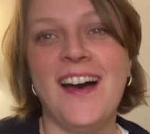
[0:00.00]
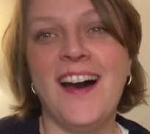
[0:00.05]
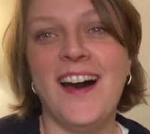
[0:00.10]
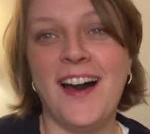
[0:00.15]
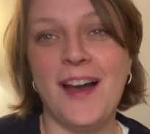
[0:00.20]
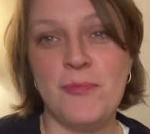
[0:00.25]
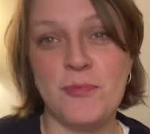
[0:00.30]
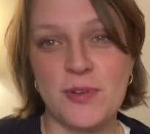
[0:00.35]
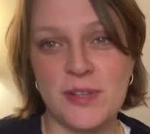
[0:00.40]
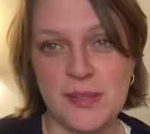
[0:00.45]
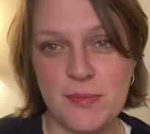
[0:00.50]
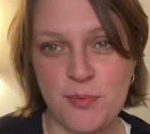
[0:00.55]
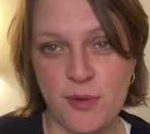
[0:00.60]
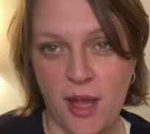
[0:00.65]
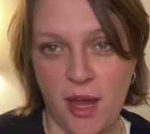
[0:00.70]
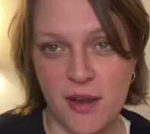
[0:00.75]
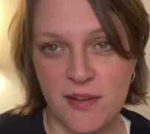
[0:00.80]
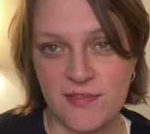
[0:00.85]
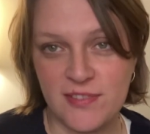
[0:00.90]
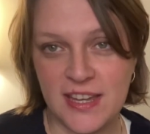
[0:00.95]
I'm really
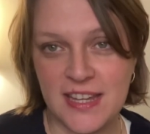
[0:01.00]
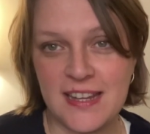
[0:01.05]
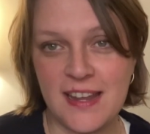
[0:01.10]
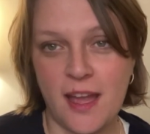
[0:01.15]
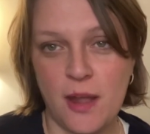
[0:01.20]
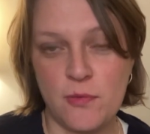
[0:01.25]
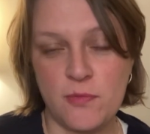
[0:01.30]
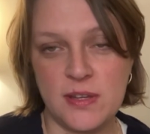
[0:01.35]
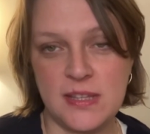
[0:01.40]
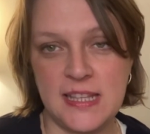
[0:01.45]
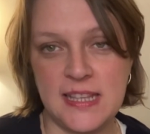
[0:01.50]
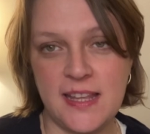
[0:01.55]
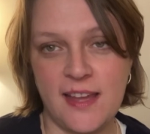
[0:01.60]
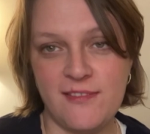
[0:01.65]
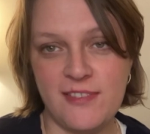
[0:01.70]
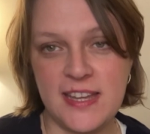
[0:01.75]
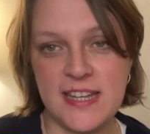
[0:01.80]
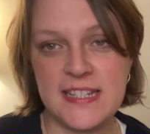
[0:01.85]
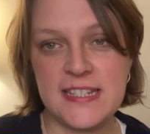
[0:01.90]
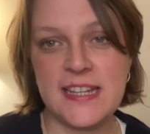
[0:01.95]
proud of it. I really
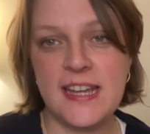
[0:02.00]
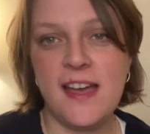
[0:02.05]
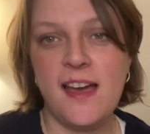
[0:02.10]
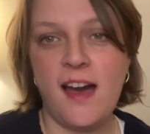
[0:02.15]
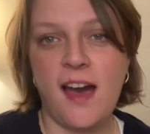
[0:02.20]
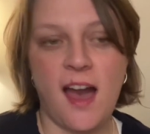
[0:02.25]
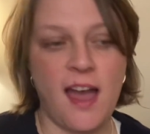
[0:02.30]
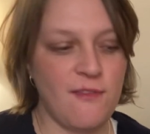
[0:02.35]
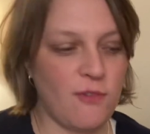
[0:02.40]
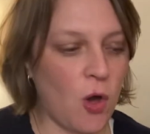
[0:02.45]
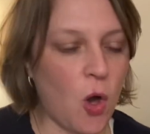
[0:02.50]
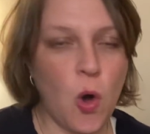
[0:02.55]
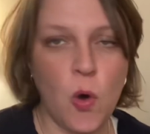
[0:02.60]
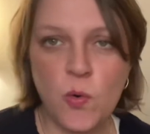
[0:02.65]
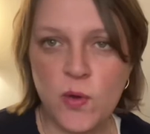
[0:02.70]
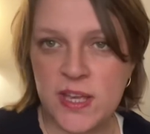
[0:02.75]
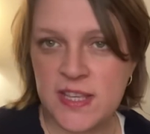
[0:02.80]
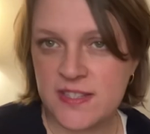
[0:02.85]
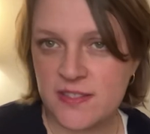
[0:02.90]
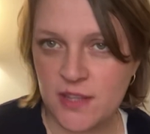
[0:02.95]
love it. I've
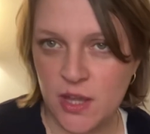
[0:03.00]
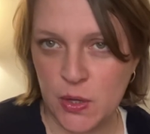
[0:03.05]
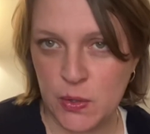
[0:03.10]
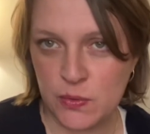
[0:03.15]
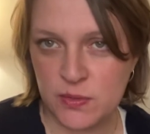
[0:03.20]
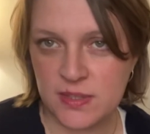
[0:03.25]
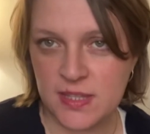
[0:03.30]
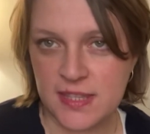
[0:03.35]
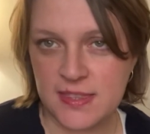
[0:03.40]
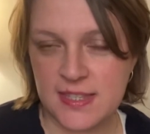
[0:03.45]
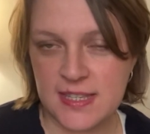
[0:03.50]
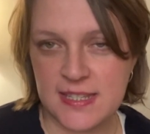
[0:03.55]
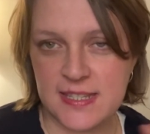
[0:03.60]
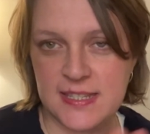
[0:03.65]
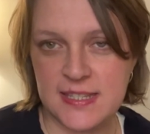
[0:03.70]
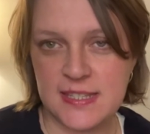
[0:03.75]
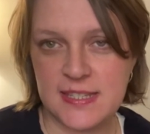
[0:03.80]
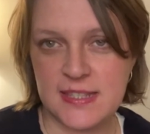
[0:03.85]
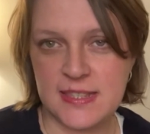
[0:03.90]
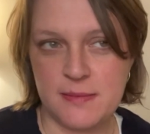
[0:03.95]
always known that
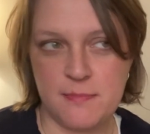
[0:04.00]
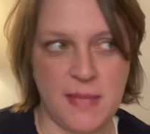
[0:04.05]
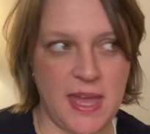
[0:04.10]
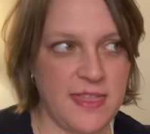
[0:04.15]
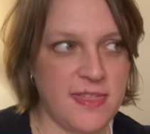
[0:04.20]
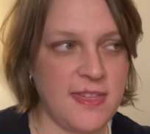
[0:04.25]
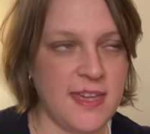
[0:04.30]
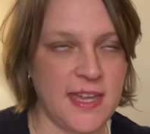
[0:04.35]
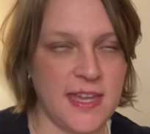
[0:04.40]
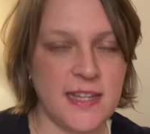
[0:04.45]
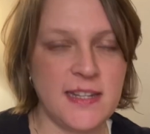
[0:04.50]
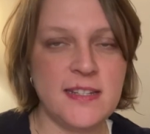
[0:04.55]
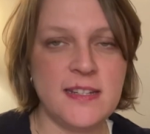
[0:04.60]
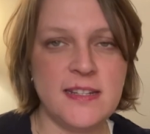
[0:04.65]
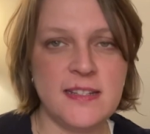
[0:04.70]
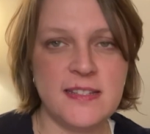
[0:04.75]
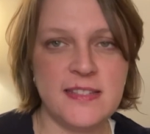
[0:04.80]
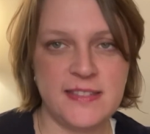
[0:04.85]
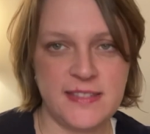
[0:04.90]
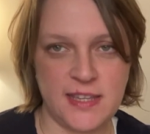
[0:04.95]
the method
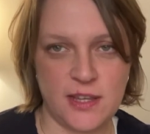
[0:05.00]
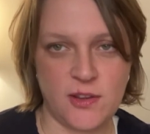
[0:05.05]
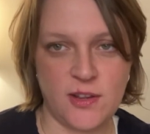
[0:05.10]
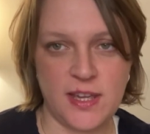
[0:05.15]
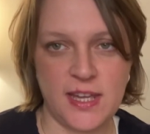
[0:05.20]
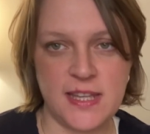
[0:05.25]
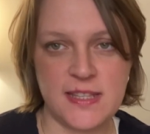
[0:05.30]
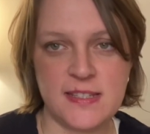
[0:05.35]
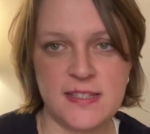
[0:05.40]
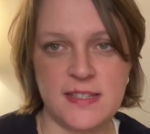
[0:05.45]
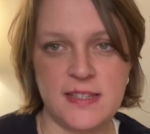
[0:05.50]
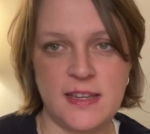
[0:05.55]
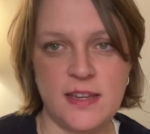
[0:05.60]
series